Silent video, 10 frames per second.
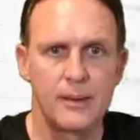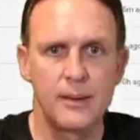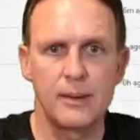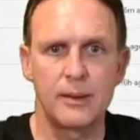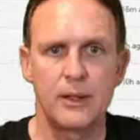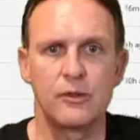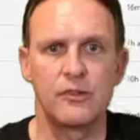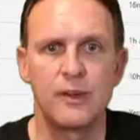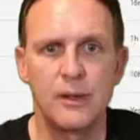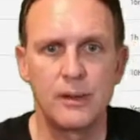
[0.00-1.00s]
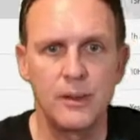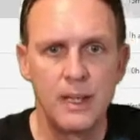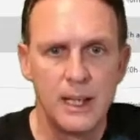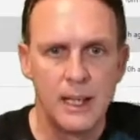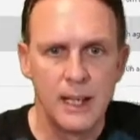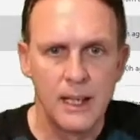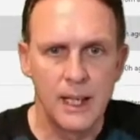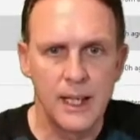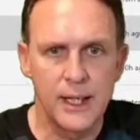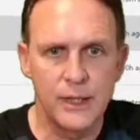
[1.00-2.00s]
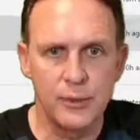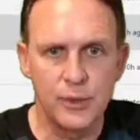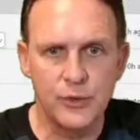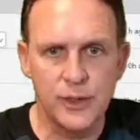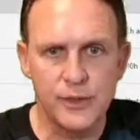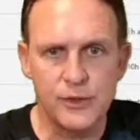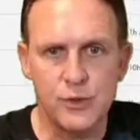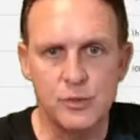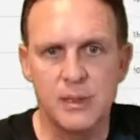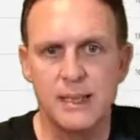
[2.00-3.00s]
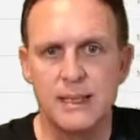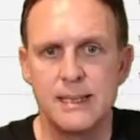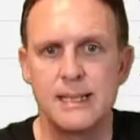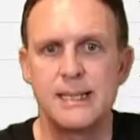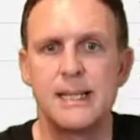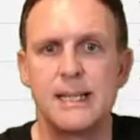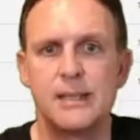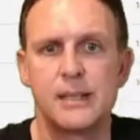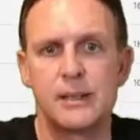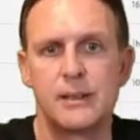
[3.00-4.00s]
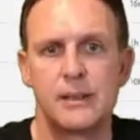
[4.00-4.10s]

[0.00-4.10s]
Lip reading: Click on File, and we'll see this was my data